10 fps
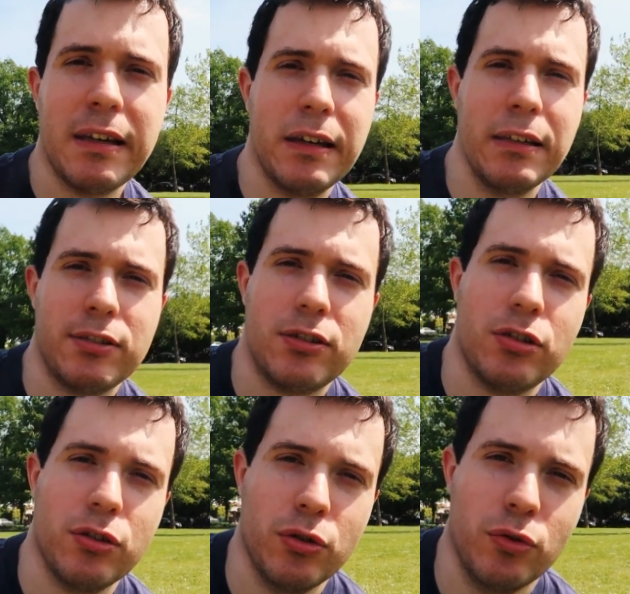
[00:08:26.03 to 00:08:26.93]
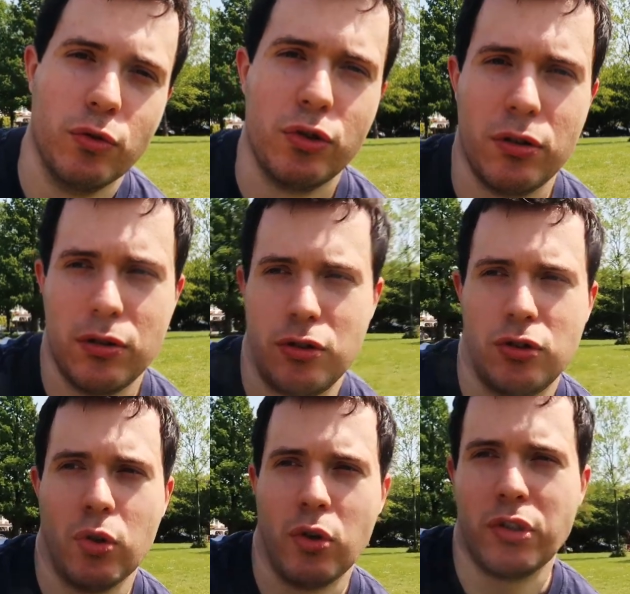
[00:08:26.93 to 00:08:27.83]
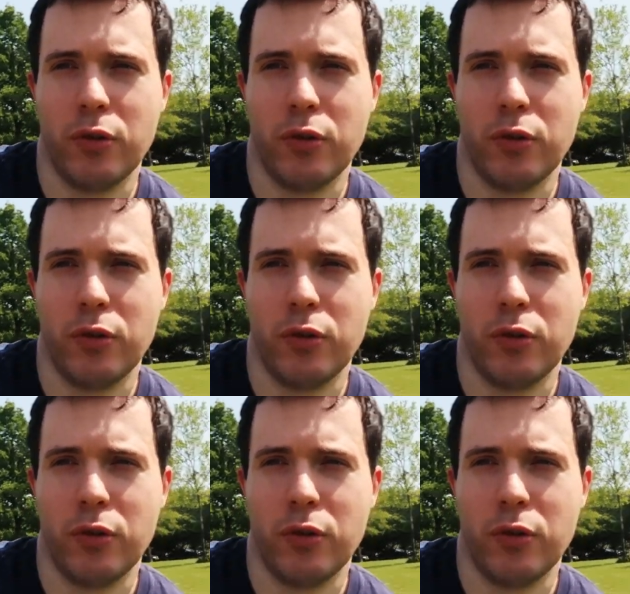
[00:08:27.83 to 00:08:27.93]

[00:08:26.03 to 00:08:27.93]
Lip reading: is to sort